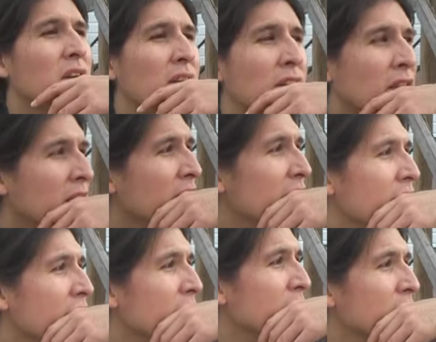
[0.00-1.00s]
I kind of
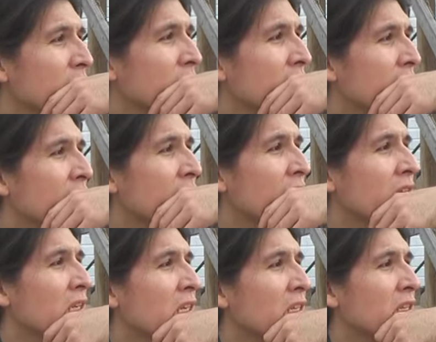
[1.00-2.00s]
like, uh,
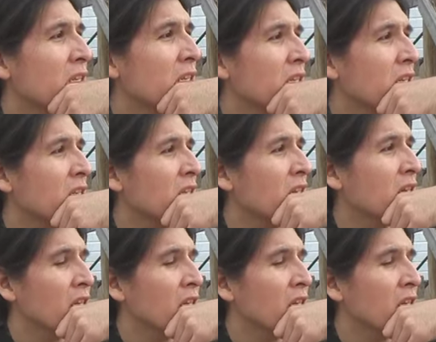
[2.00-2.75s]
I